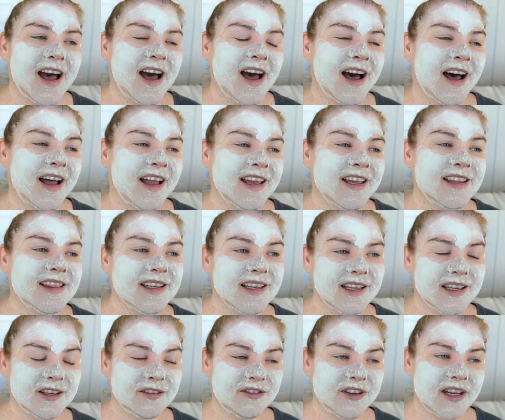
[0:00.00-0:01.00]
Uh, in the
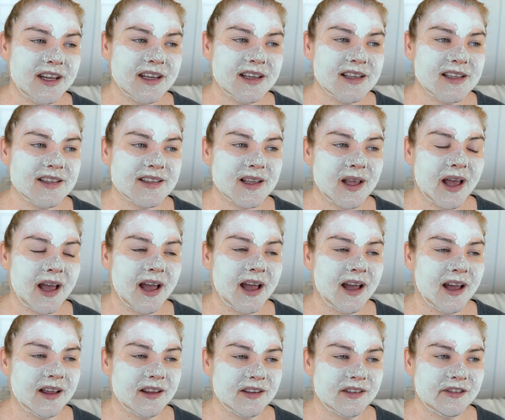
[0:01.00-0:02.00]
evenings,
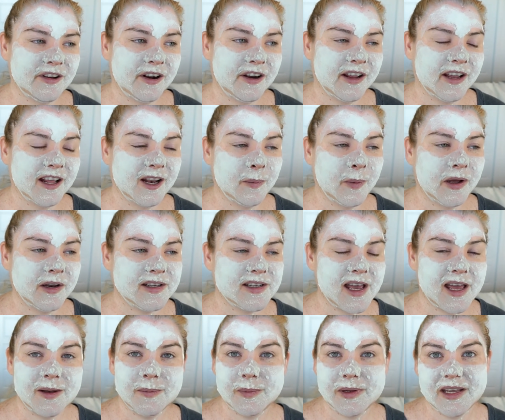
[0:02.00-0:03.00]
uh, starting at about
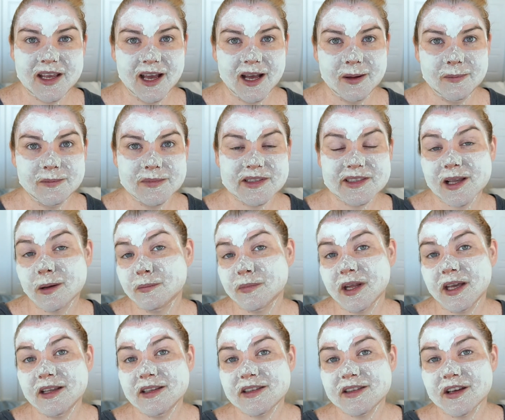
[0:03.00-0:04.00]
ten p m, some
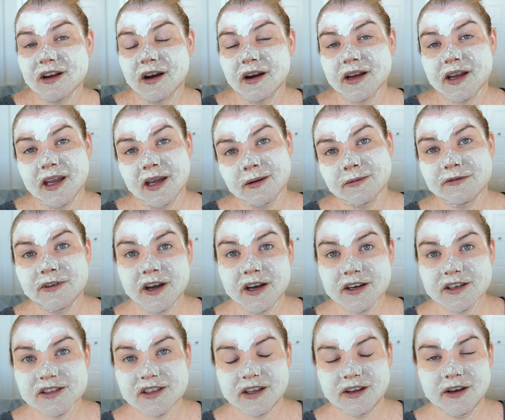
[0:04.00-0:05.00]
nights there are
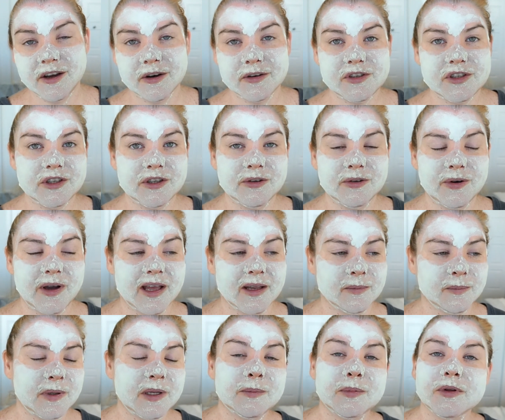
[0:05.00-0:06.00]
campfires that you go to,
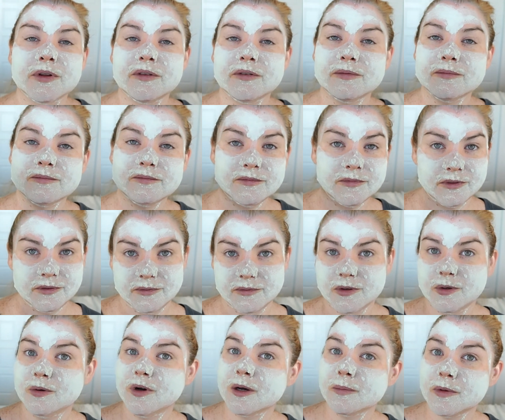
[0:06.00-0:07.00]
and people
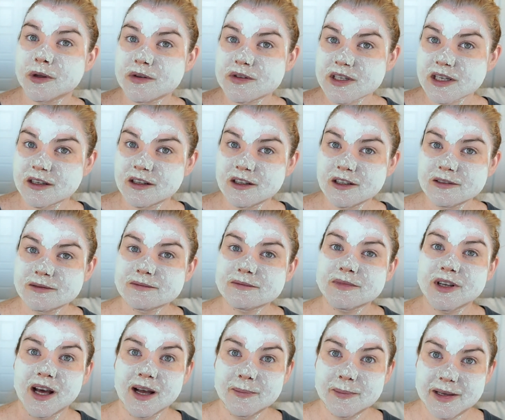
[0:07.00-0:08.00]
who are musical,
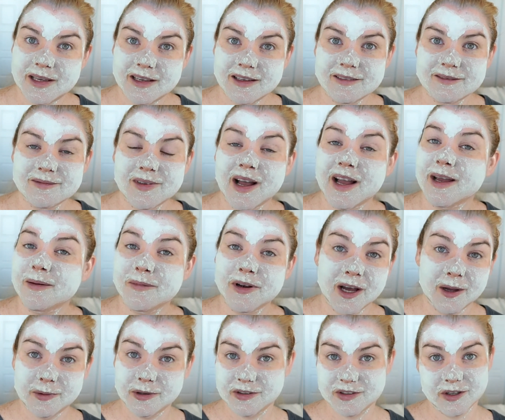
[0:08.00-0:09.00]
not me, I'm
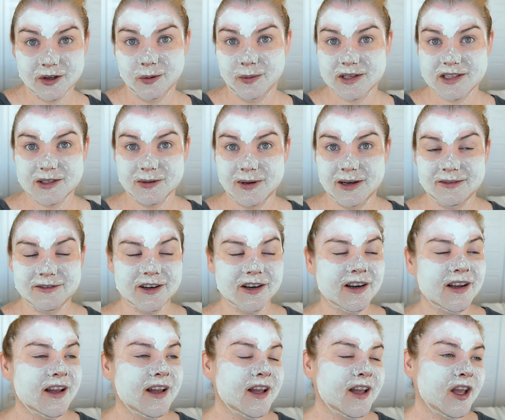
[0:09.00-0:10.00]
not musical
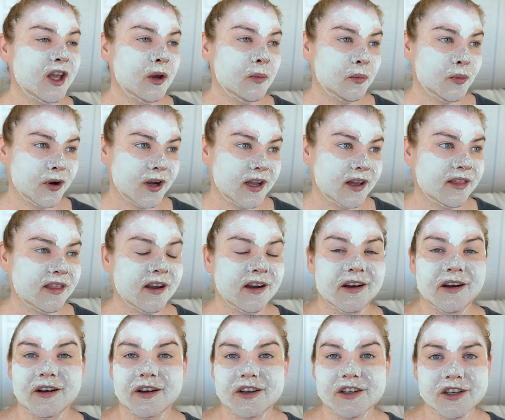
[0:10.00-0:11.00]
whatsoever, bring
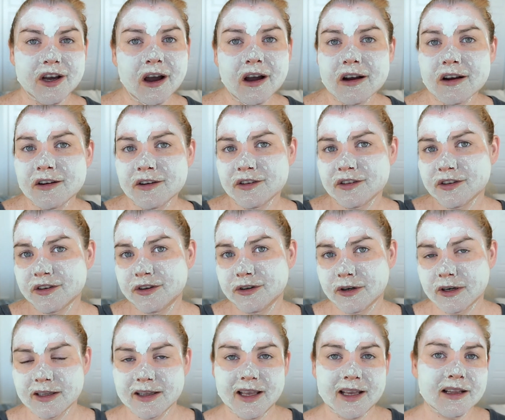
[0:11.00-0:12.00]
their guitars, their
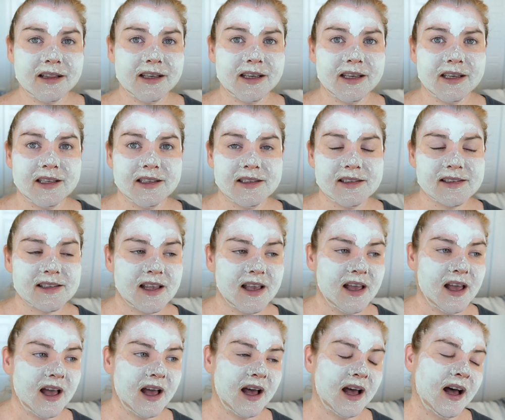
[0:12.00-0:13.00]
ukuleles,
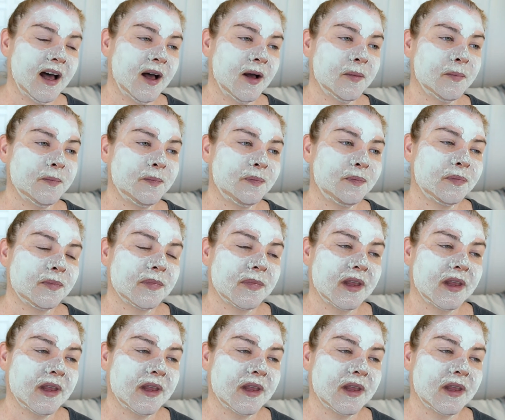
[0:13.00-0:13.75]
um,